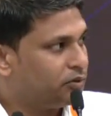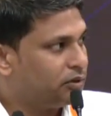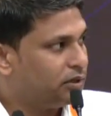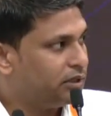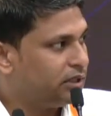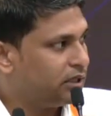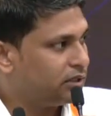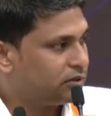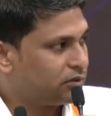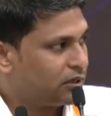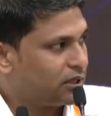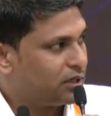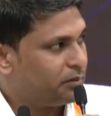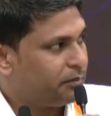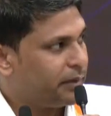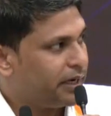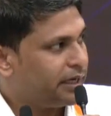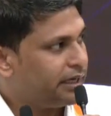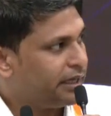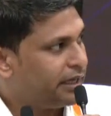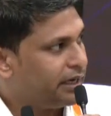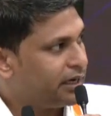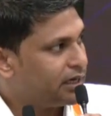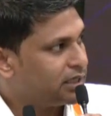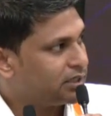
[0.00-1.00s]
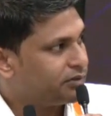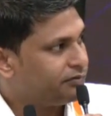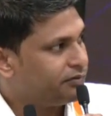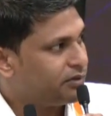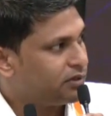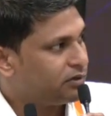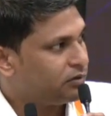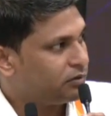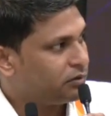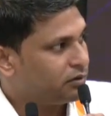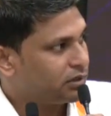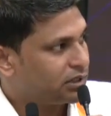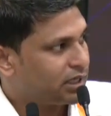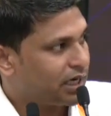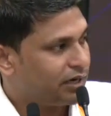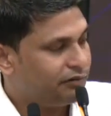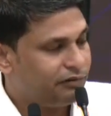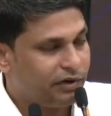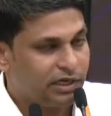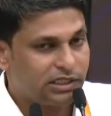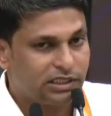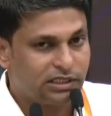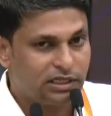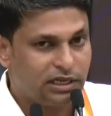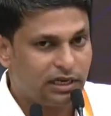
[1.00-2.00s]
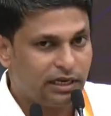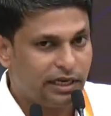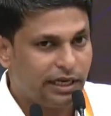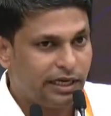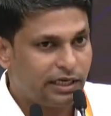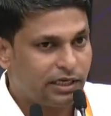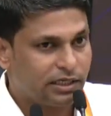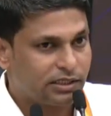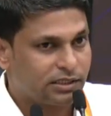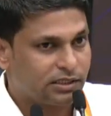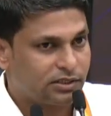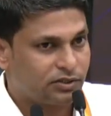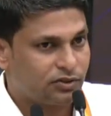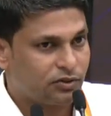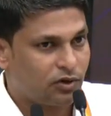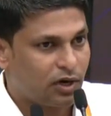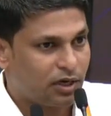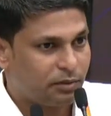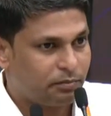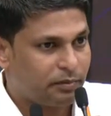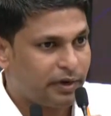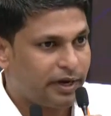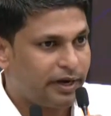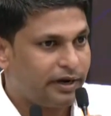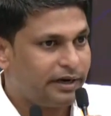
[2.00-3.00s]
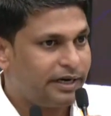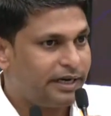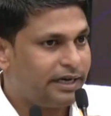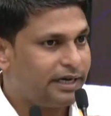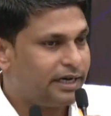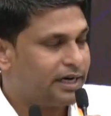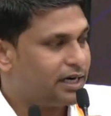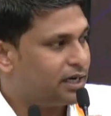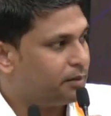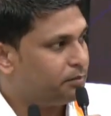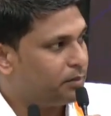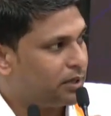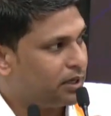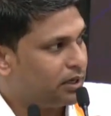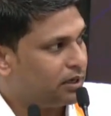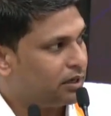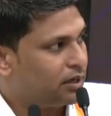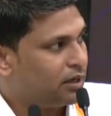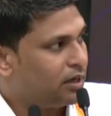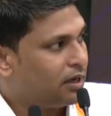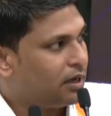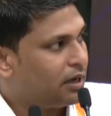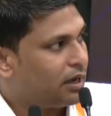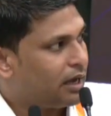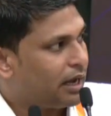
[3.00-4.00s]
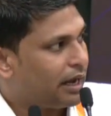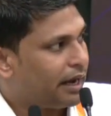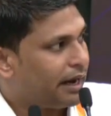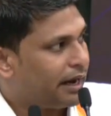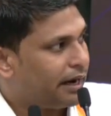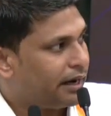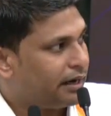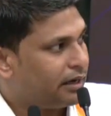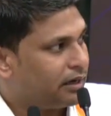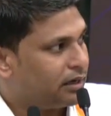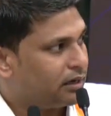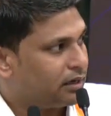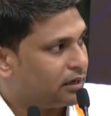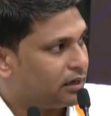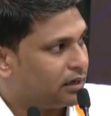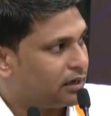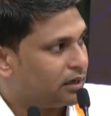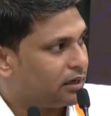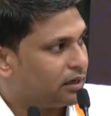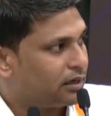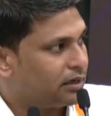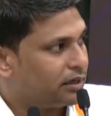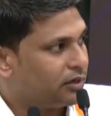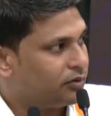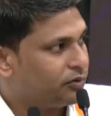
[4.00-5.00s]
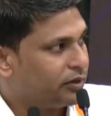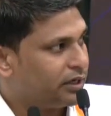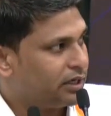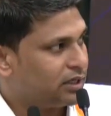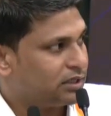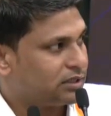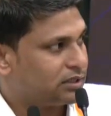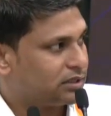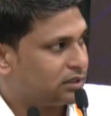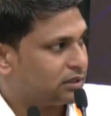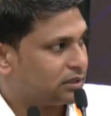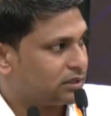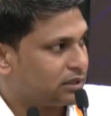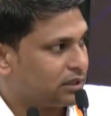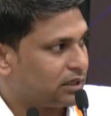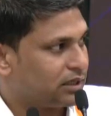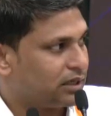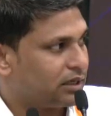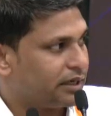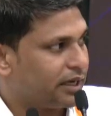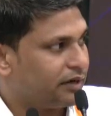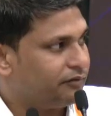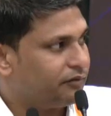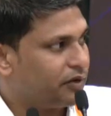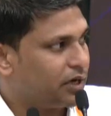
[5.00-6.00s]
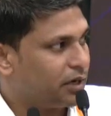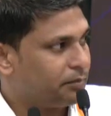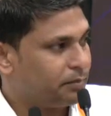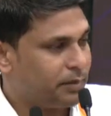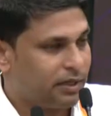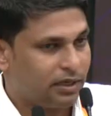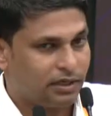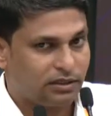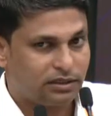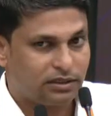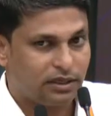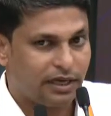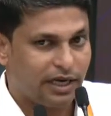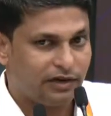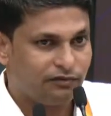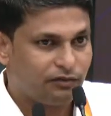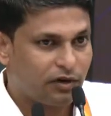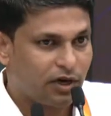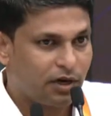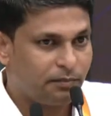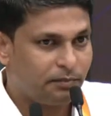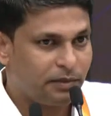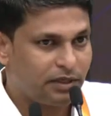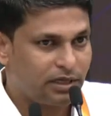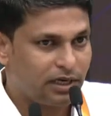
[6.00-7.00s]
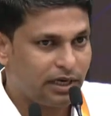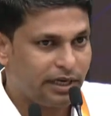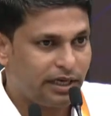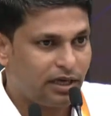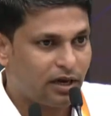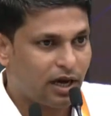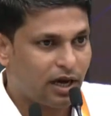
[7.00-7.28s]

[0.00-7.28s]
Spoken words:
These are the materials we know conventionally it is not biodegradable, and it is environmentally